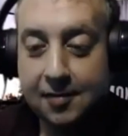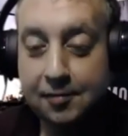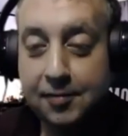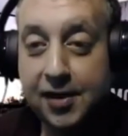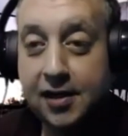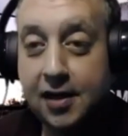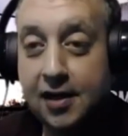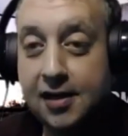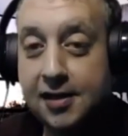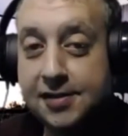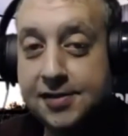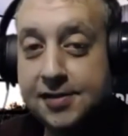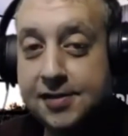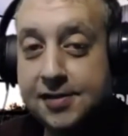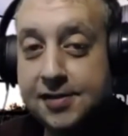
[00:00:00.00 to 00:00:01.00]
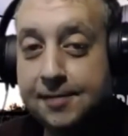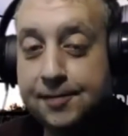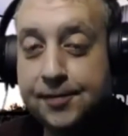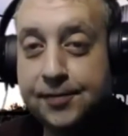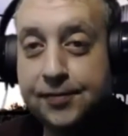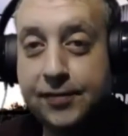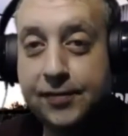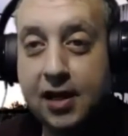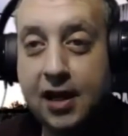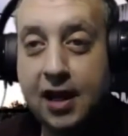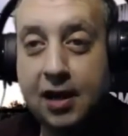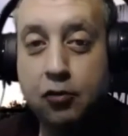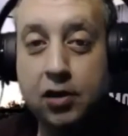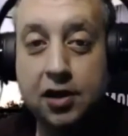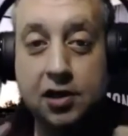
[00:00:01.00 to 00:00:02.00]
because I
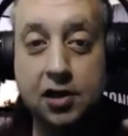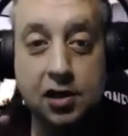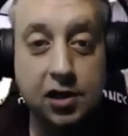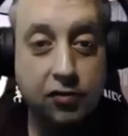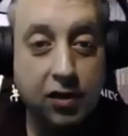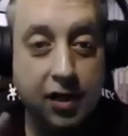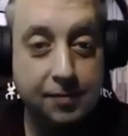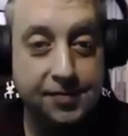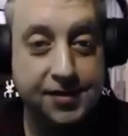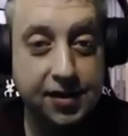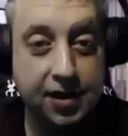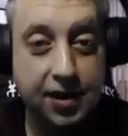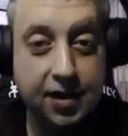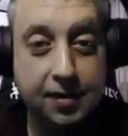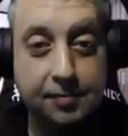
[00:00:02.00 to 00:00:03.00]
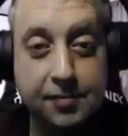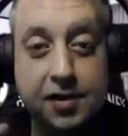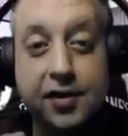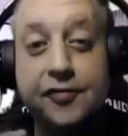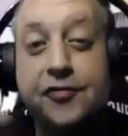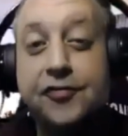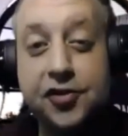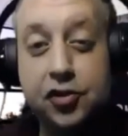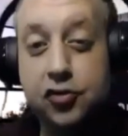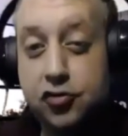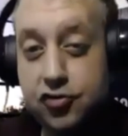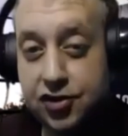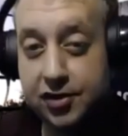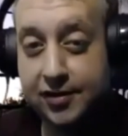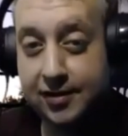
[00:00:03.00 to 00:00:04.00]
want to clear up some
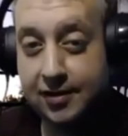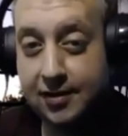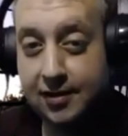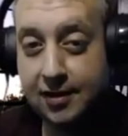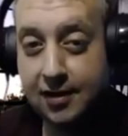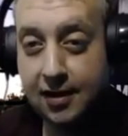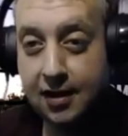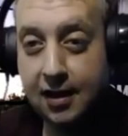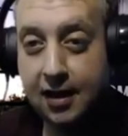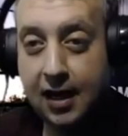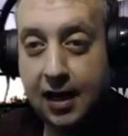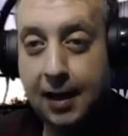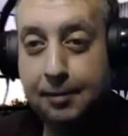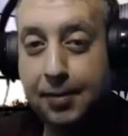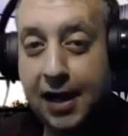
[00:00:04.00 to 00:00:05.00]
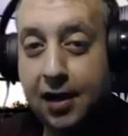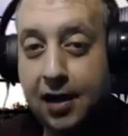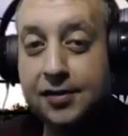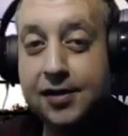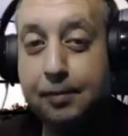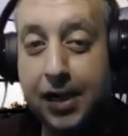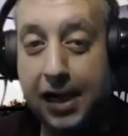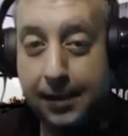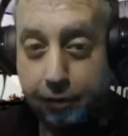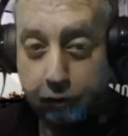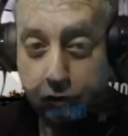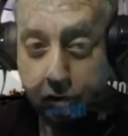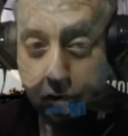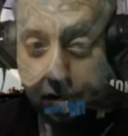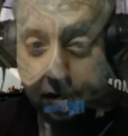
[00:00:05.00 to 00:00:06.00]
confusion about the
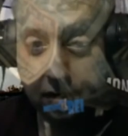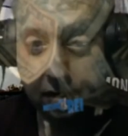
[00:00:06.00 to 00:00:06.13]
paperwork.